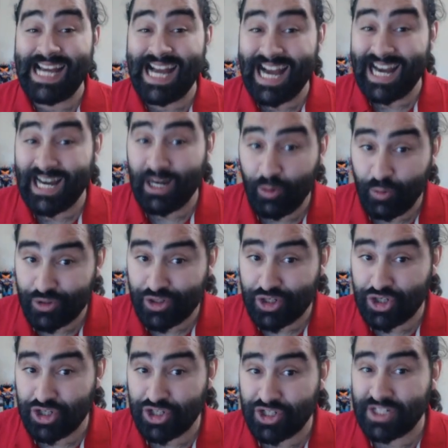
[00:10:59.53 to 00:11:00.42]

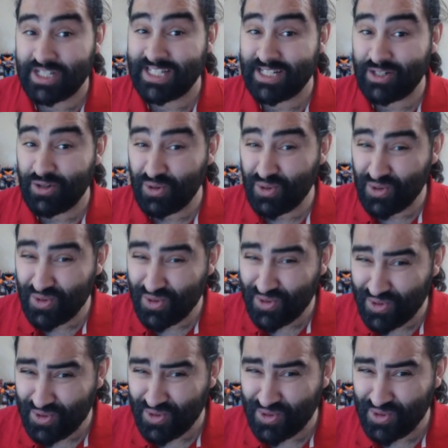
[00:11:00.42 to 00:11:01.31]
Ouch.
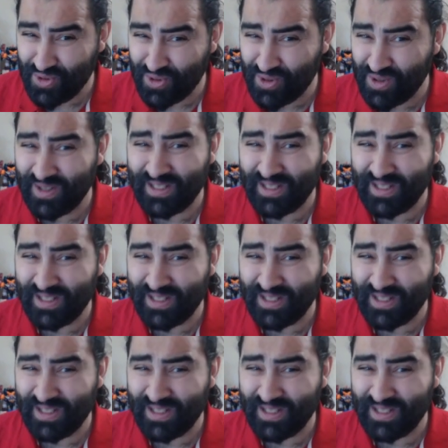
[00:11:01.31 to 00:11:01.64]
Ooh,